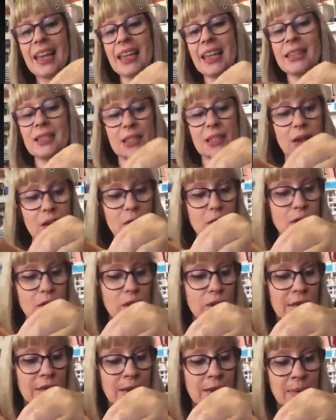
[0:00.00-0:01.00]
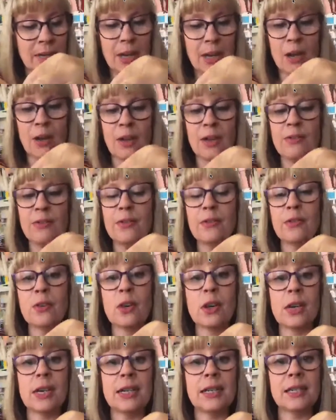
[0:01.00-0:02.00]
So do let me know if you've
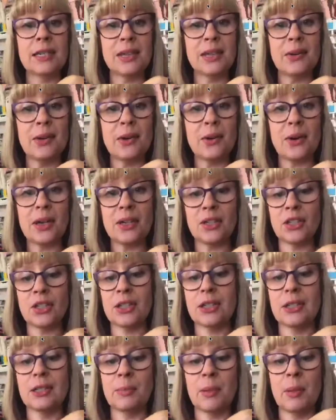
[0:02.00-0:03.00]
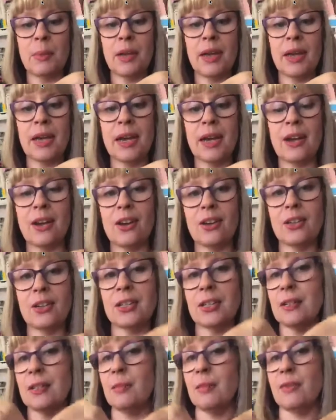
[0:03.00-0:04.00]
got any sewing questions, maybe I can
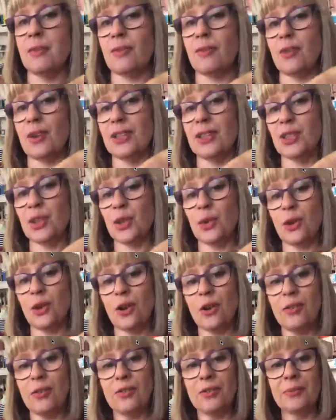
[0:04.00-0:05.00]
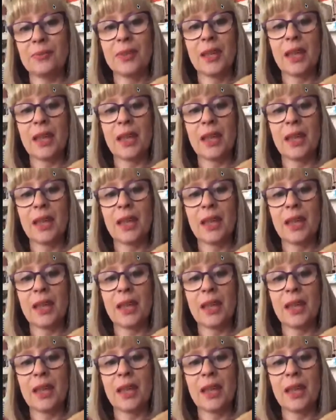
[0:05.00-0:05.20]
answer them before I scoot off.